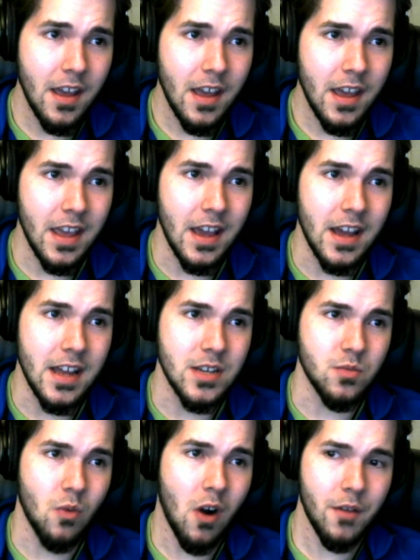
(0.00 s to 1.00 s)
He has
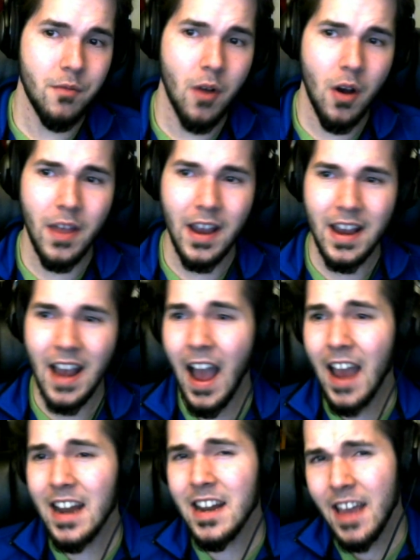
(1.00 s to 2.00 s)
Waterfall that
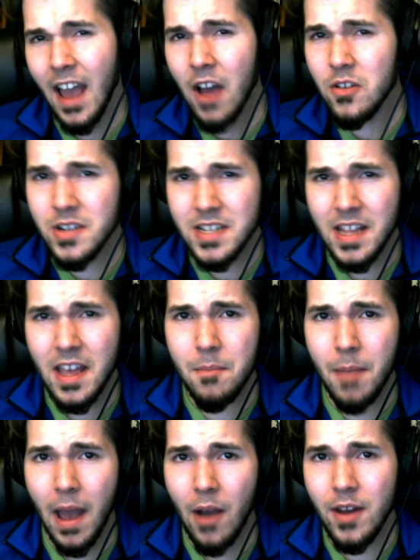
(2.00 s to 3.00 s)
kind of counters the
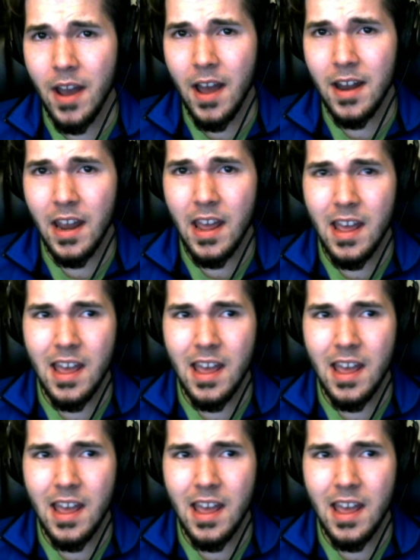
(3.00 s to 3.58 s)
Hippowdon.